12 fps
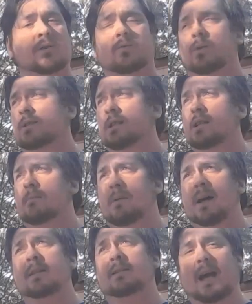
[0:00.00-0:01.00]
is once
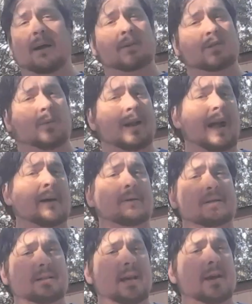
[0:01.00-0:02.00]
independence happens, what
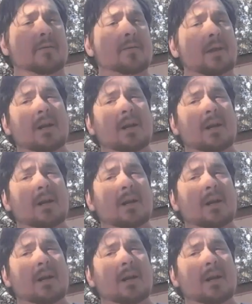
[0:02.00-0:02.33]
happens there.